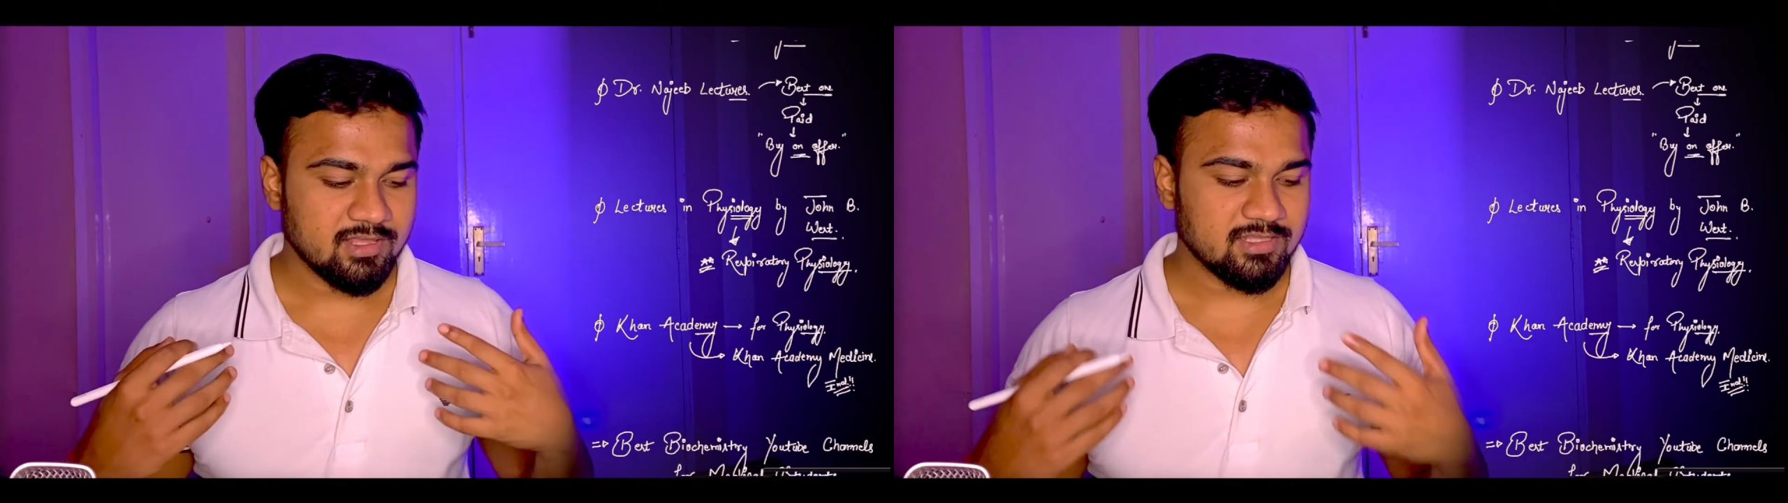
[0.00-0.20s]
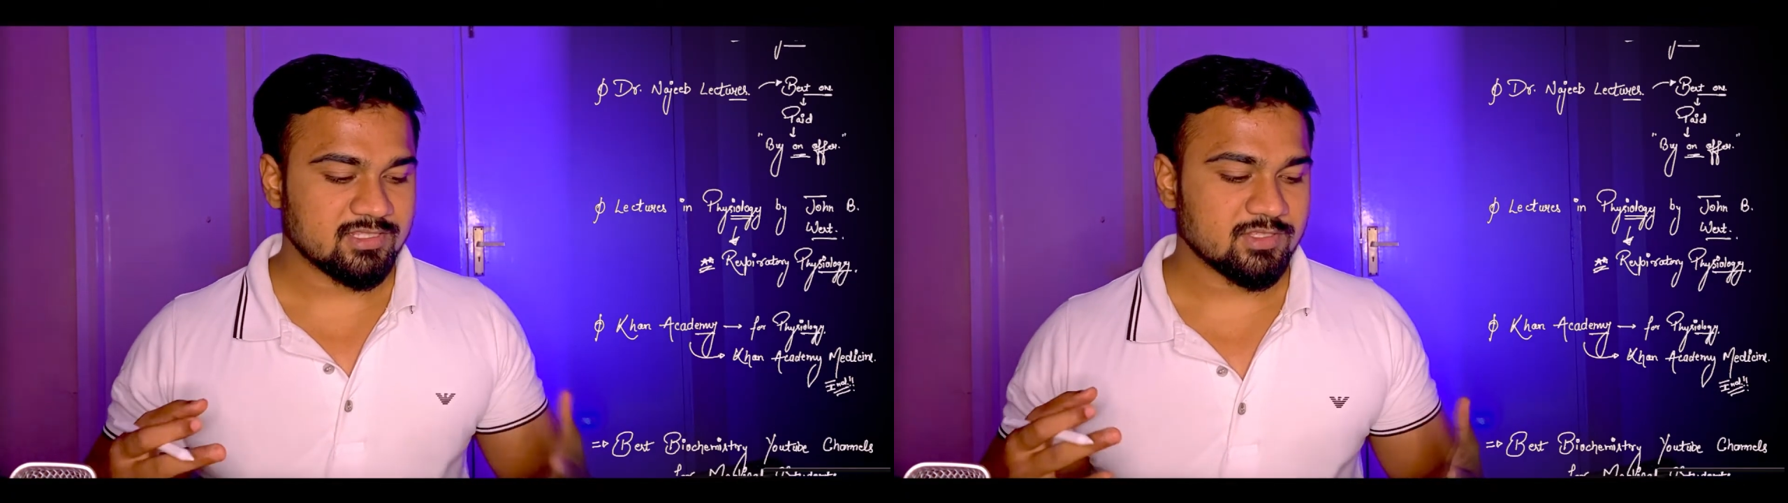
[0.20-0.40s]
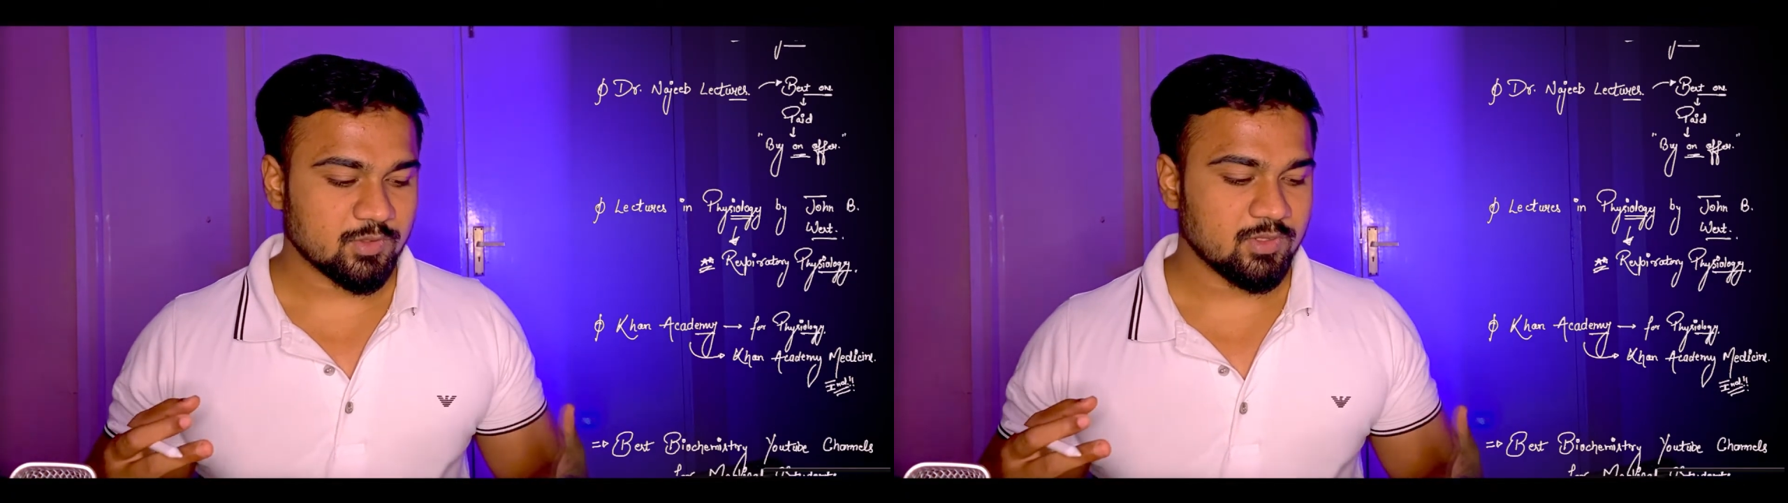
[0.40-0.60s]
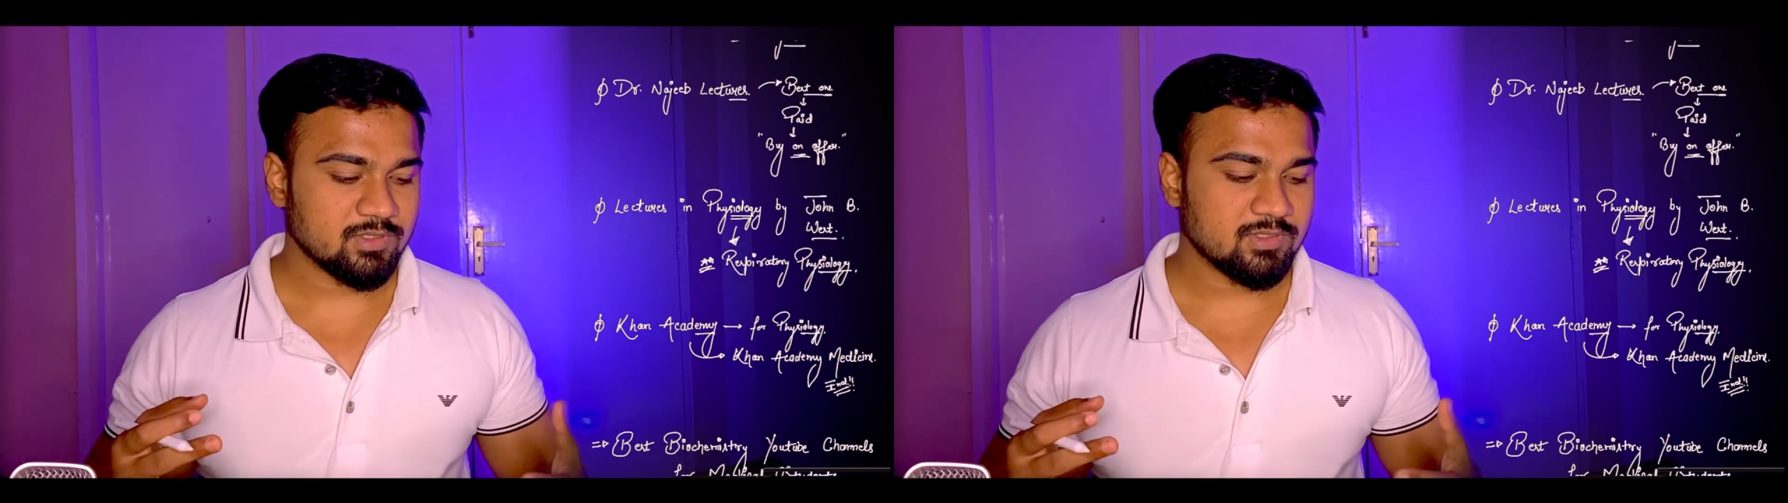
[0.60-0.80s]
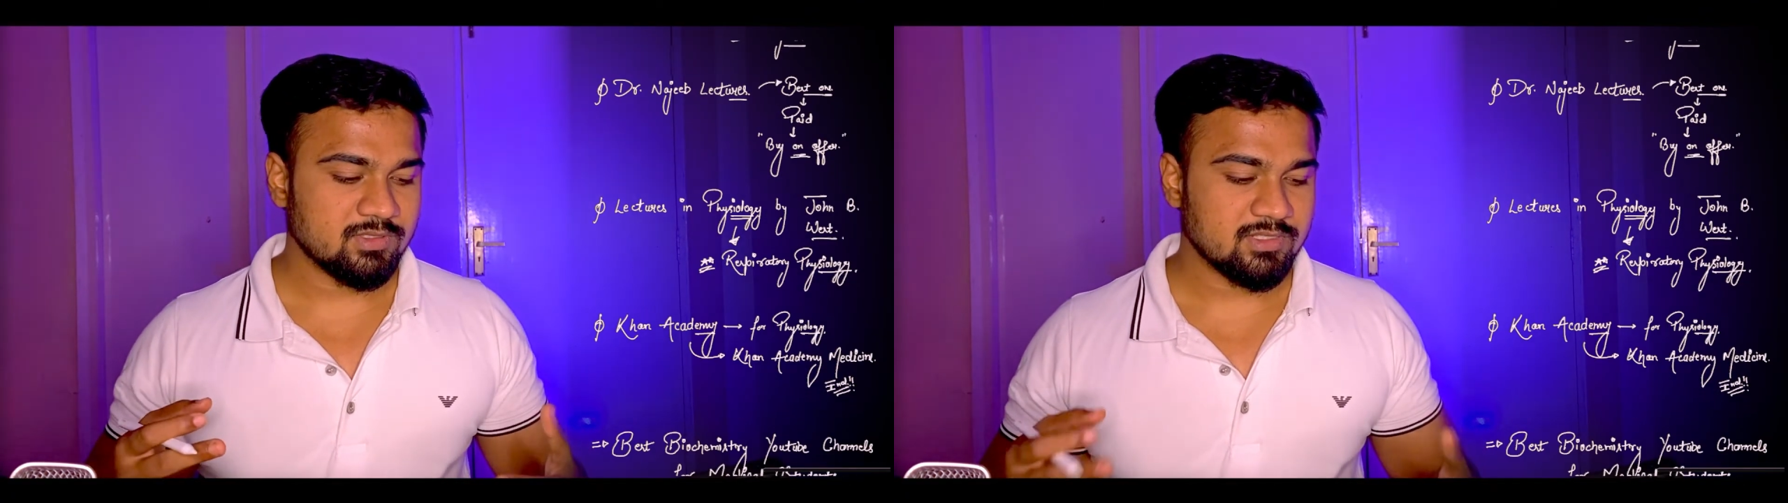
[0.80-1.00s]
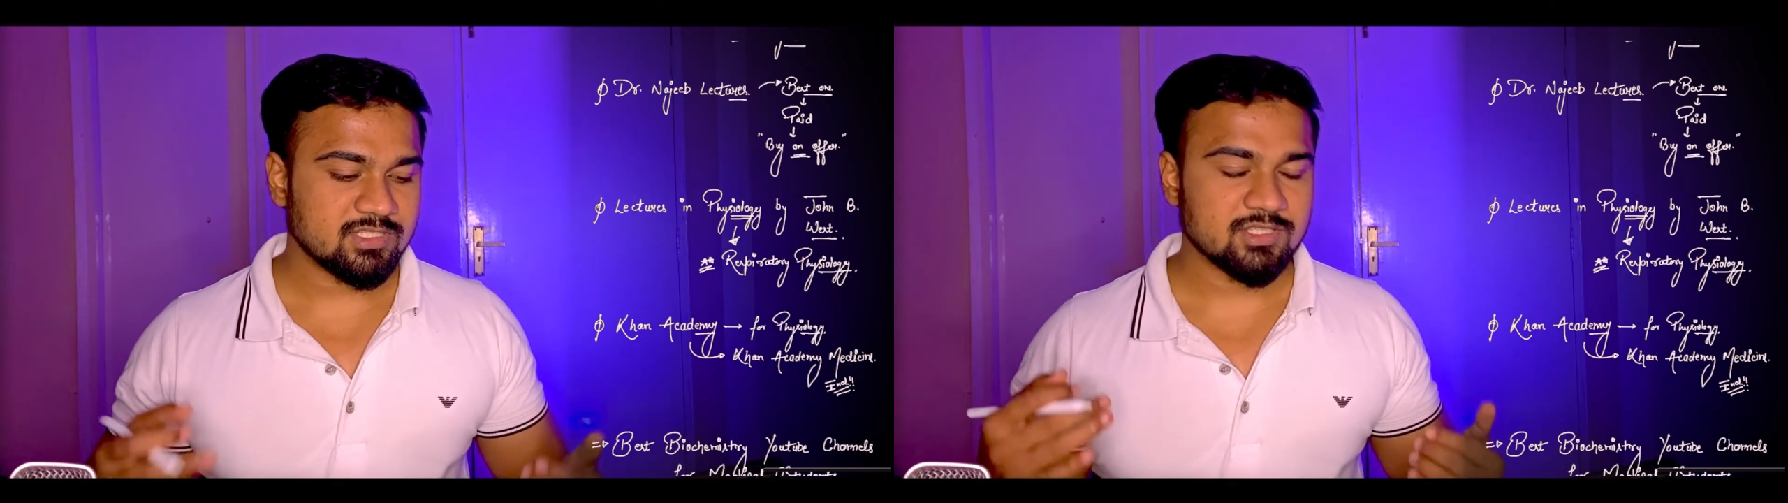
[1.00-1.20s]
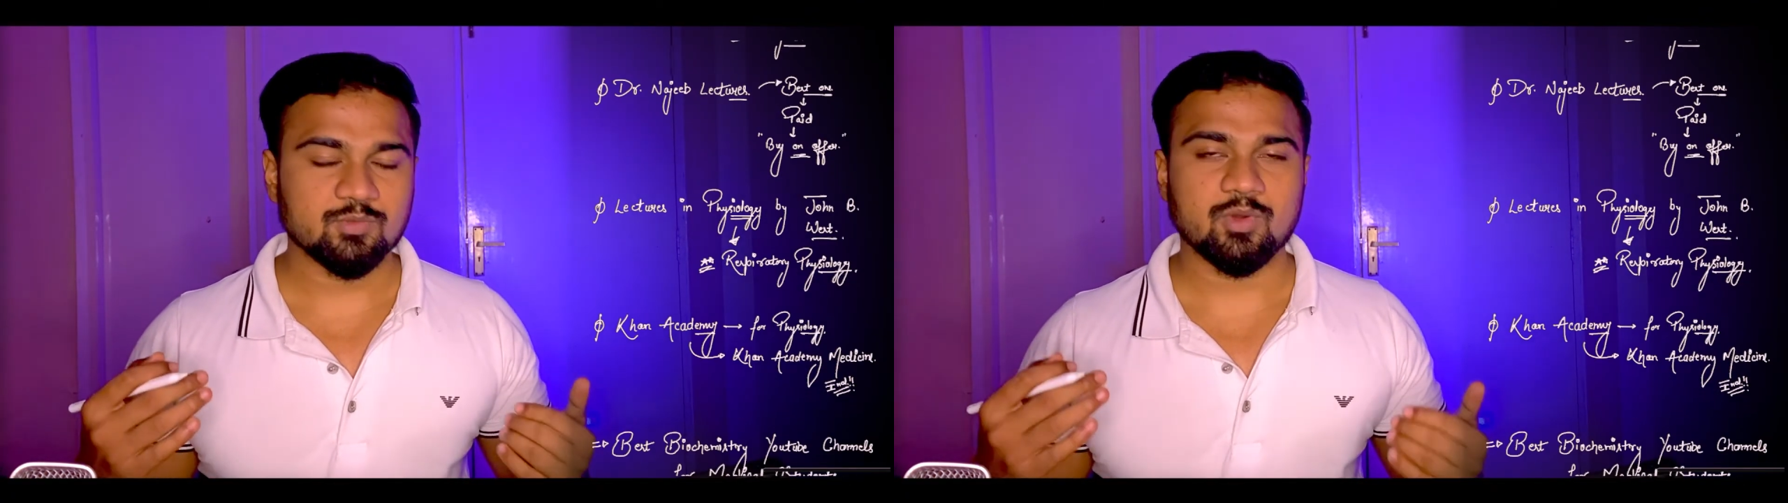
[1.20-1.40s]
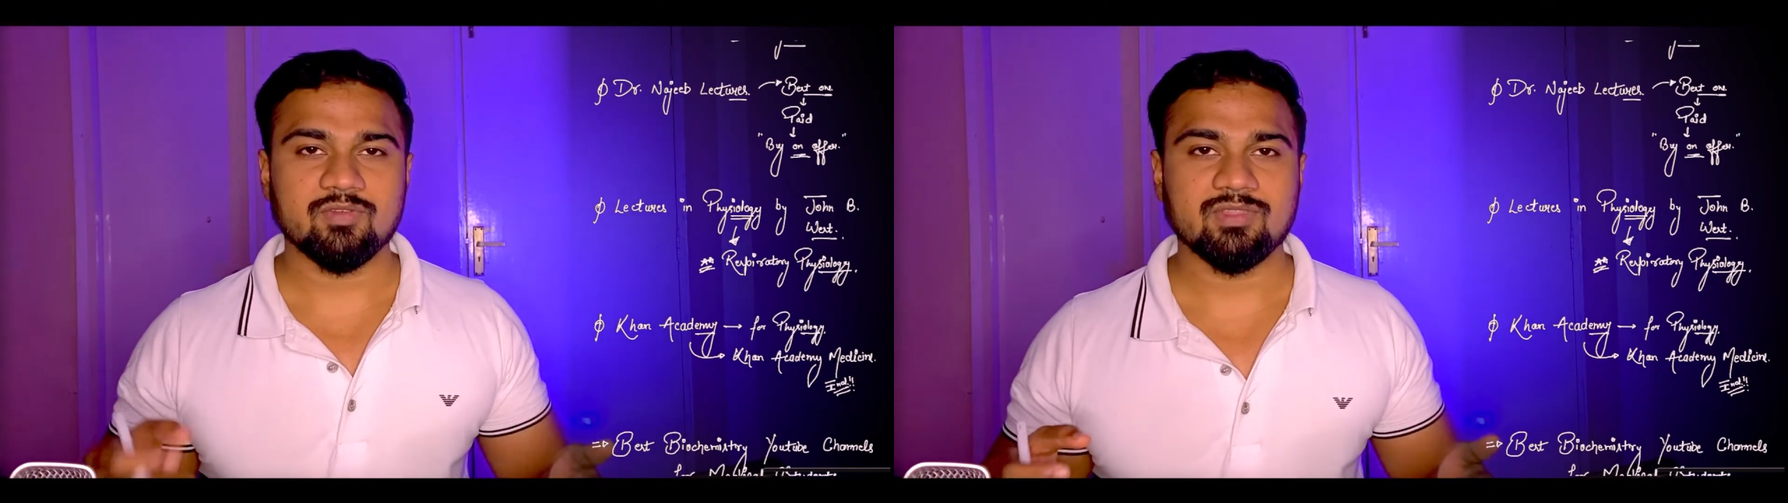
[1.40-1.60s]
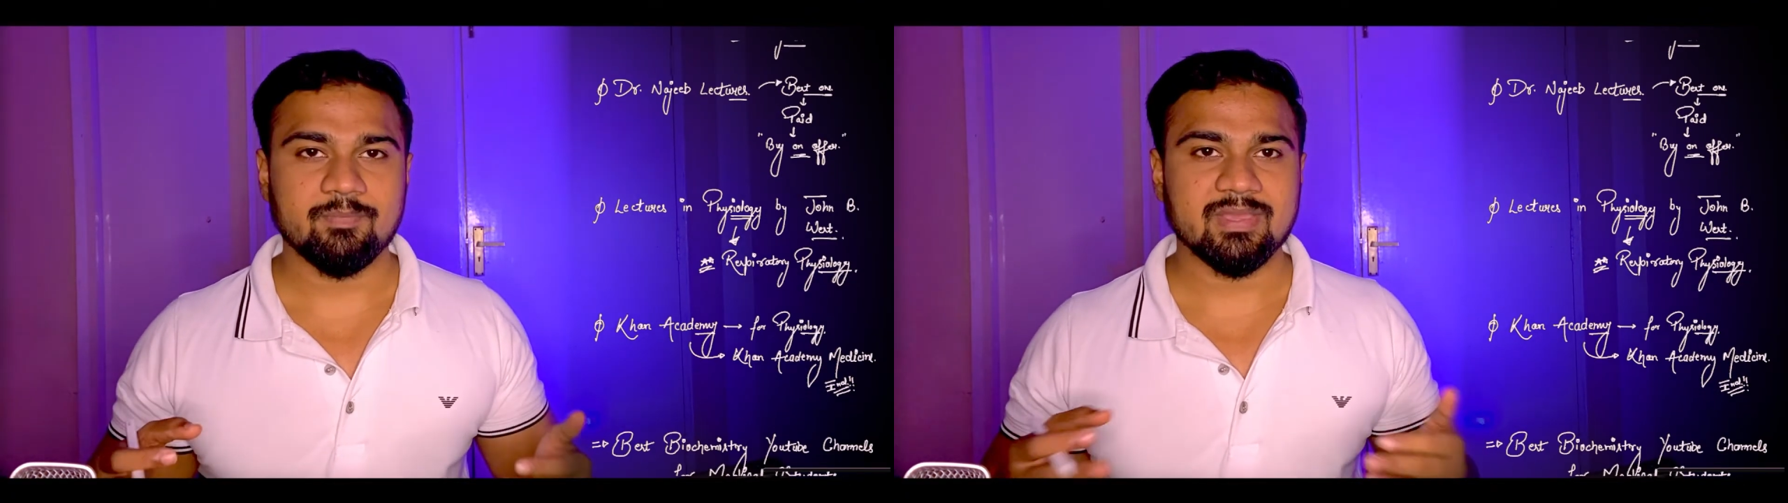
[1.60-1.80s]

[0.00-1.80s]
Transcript: This is one of the